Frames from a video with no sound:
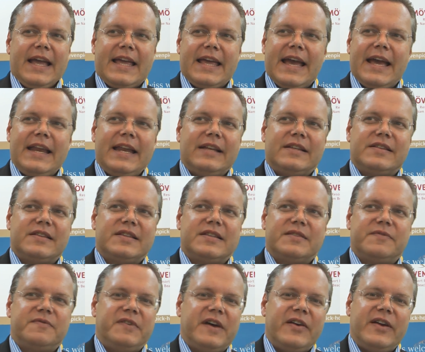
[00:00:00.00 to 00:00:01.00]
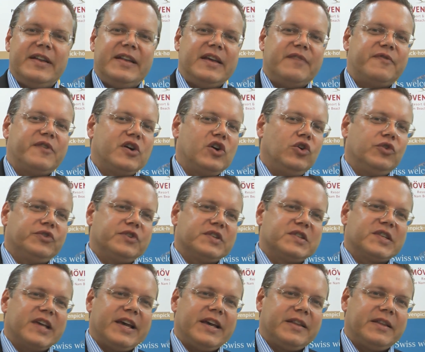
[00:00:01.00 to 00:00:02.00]
Again, it's very difficult to
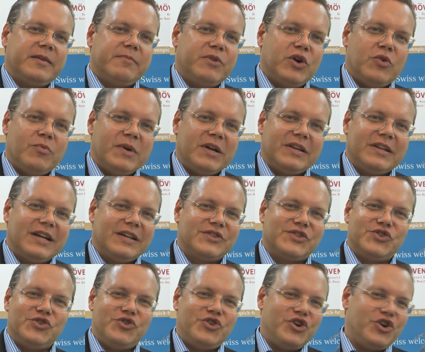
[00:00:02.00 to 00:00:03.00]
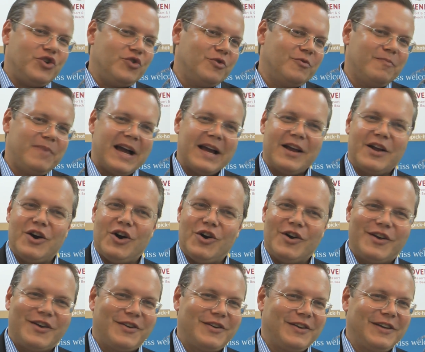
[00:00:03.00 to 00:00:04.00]
say at the moment. As you know,
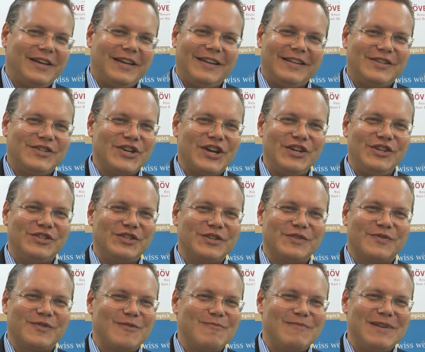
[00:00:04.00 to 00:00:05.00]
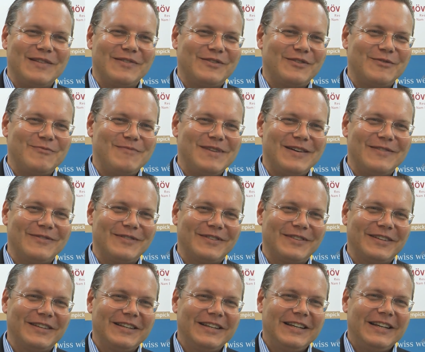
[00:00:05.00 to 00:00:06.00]
Bangkok changes from month to month.
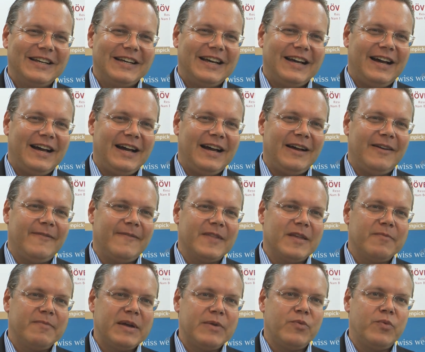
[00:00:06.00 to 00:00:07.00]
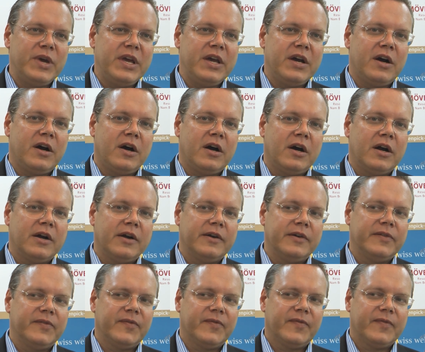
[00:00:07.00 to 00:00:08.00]
Um, but we are,